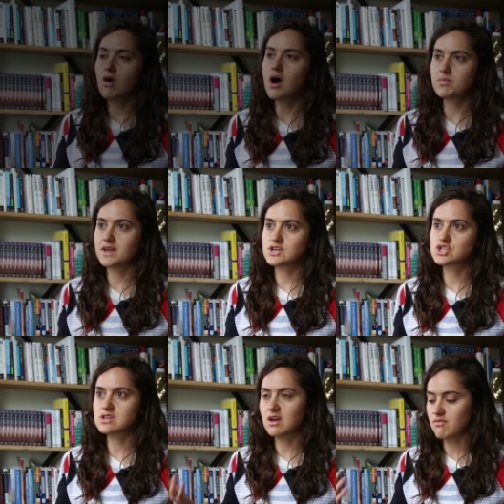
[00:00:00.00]
a
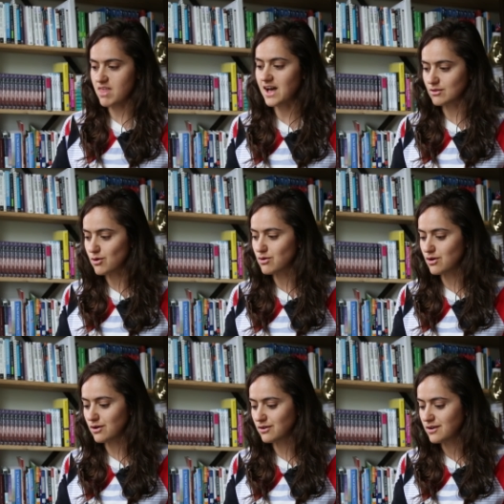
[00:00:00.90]
combination of that
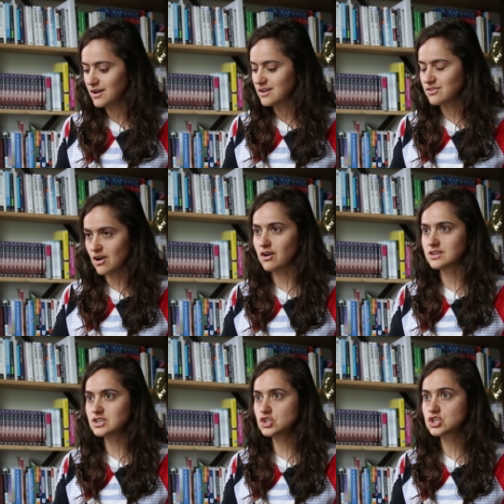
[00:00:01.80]
local
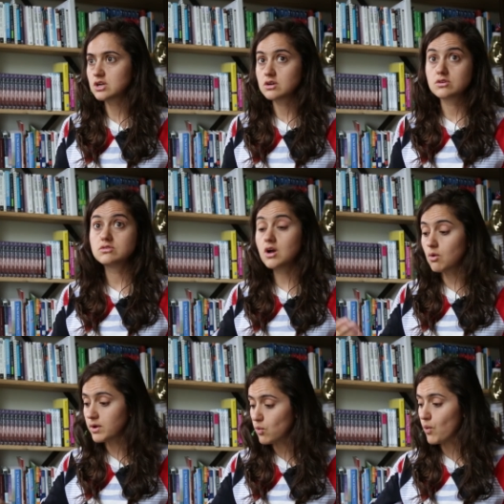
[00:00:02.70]
knowledge,
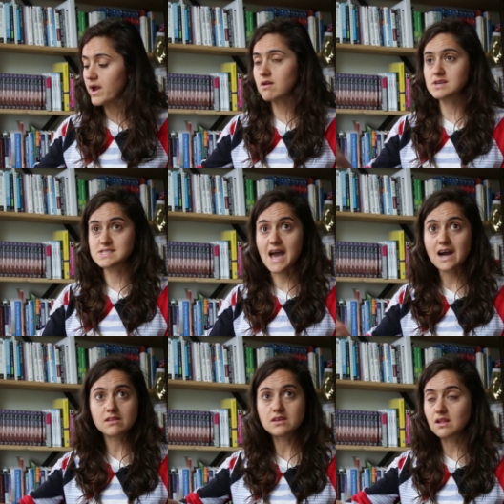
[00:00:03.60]
knowing where
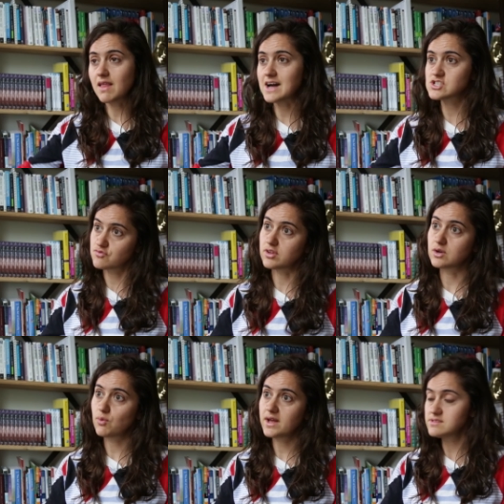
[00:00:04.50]
exactly the last
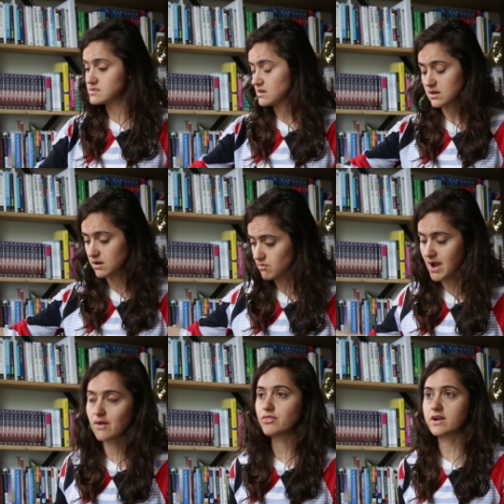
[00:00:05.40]
flood went
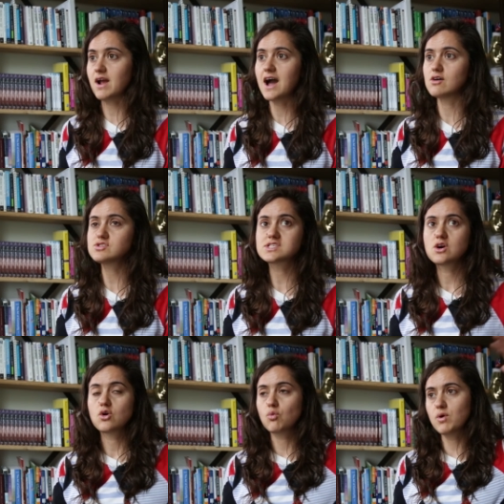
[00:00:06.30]
around their house,
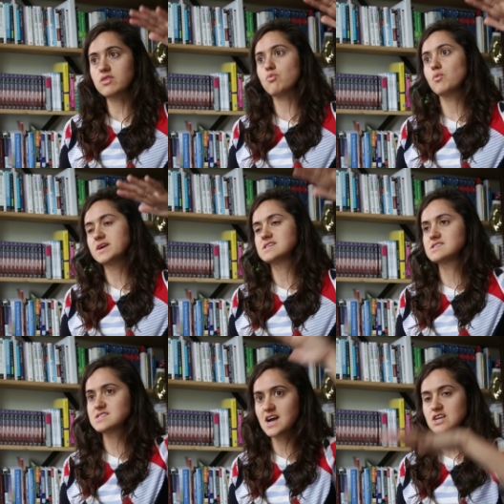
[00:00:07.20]
with what we can
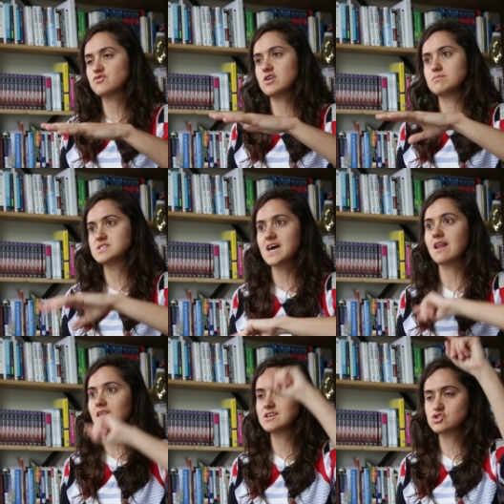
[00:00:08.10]
detect from
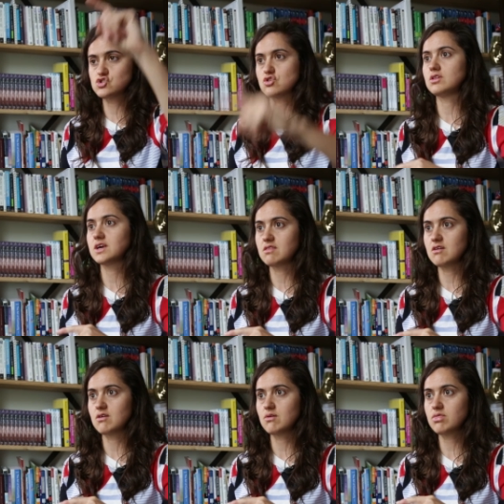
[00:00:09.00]
satellites circling
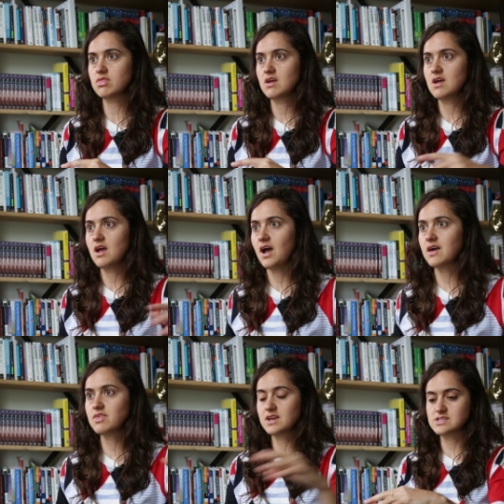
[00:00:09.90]
the Earth,
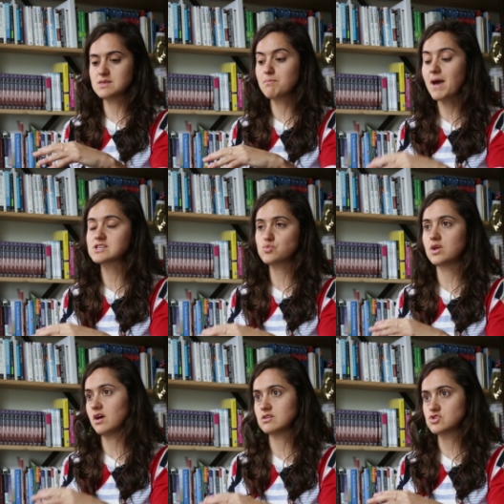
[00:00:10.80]
I think is the best
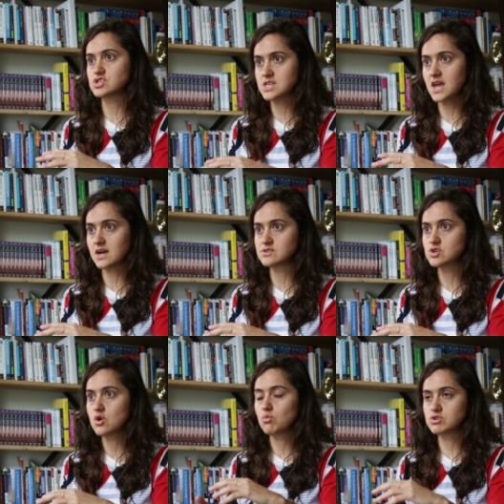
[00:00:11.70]
way to
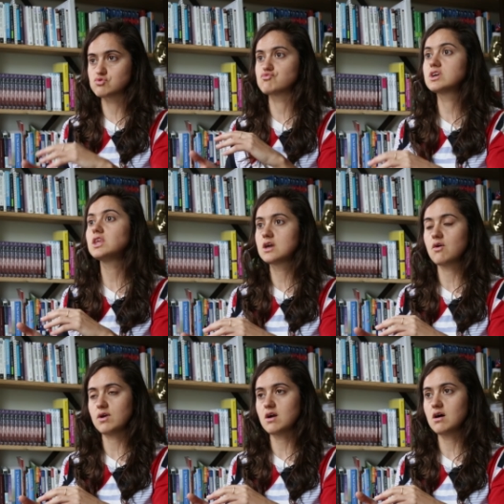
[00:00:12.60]
understand what's really
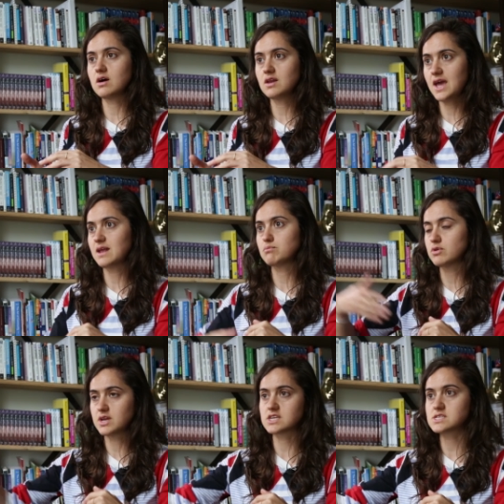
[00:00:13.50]
going on and
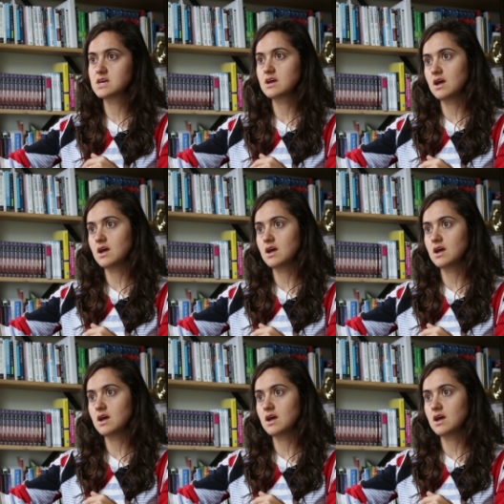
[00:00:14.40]
predict